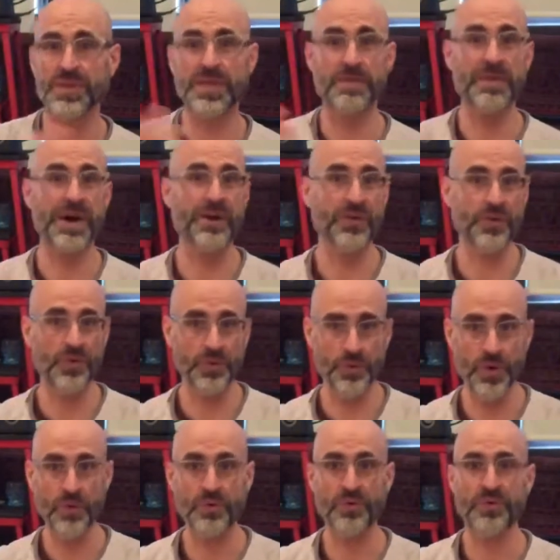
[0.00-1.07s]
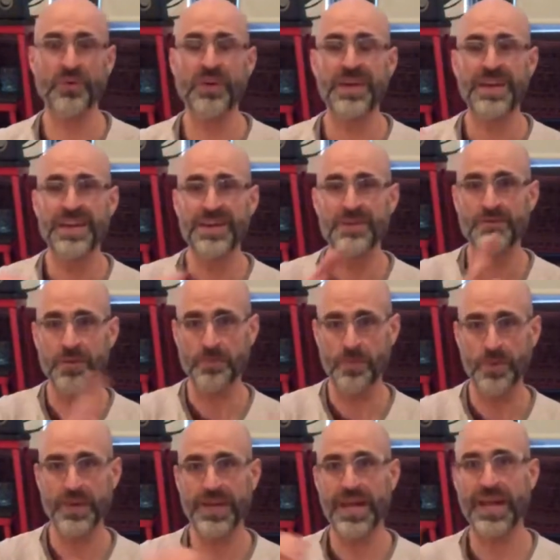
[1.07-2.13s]
about growth from
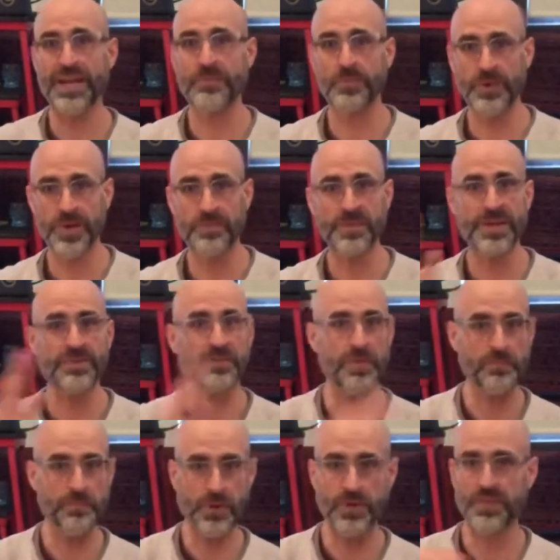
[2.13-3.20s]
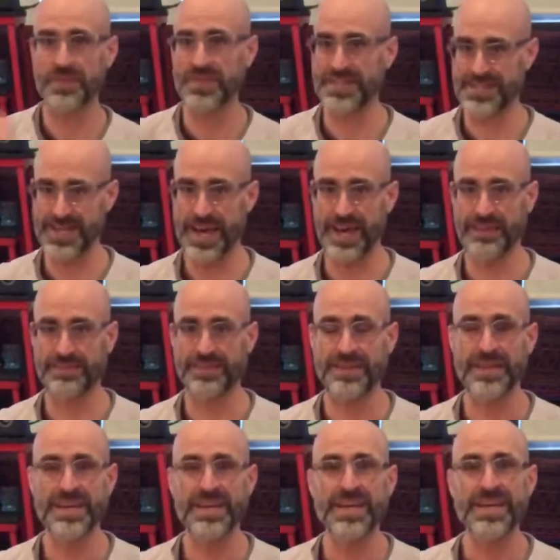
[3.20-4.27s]
point A to point B, from birth to death.
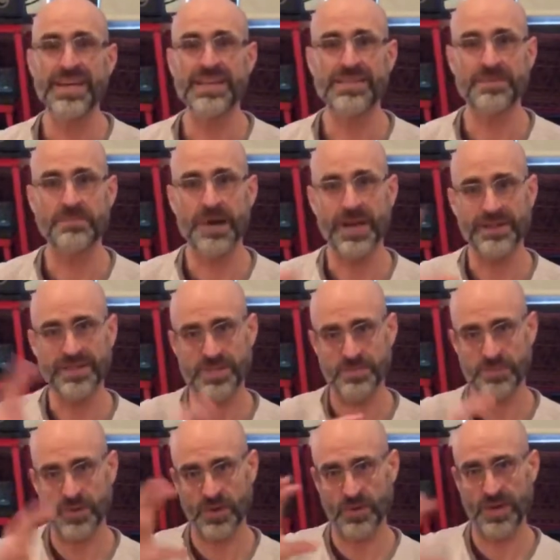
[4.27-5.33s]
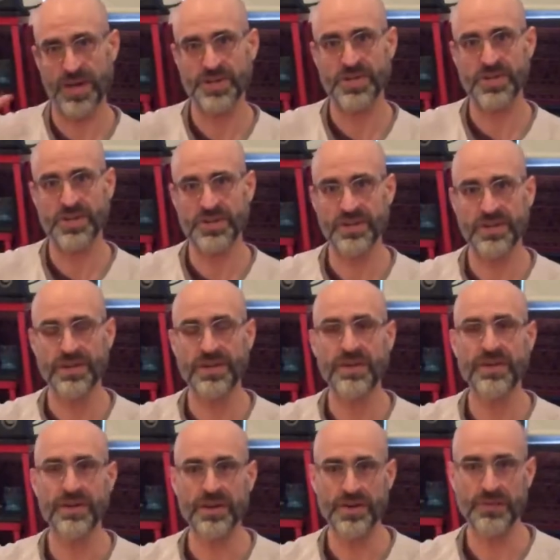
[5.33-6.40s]
It's about this progression
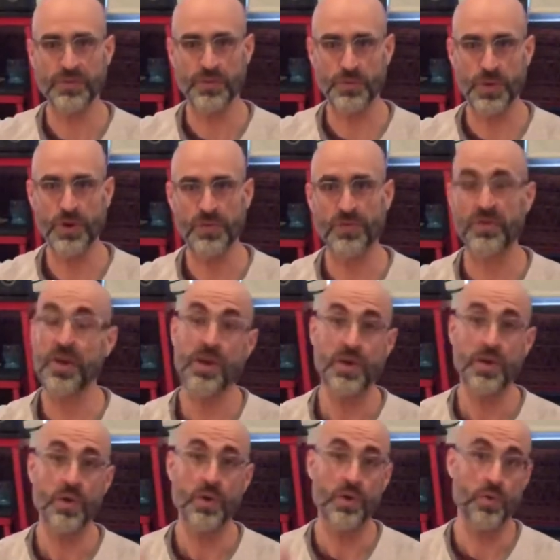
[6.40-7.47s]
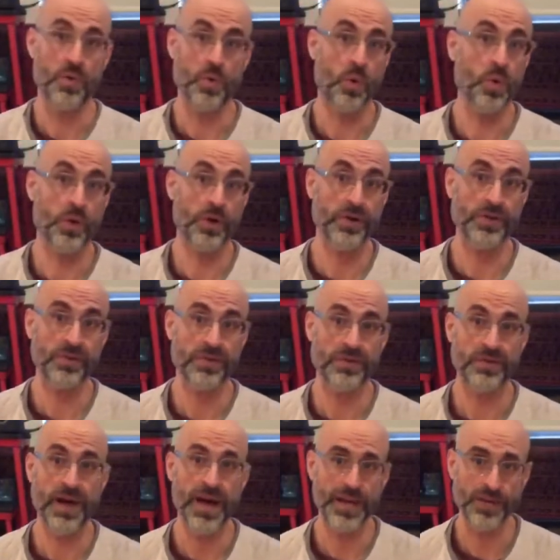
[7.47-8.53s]
of growth or
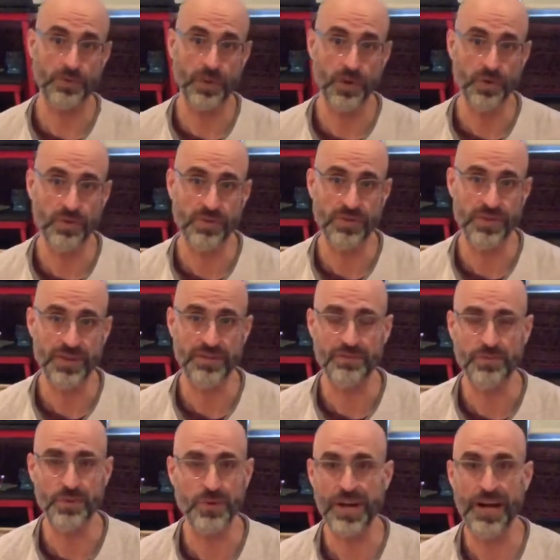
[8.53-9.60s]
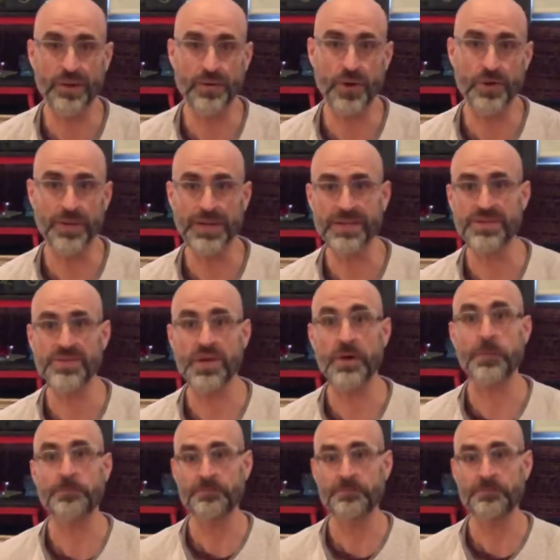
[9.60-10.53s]
not growth if we're not growing. So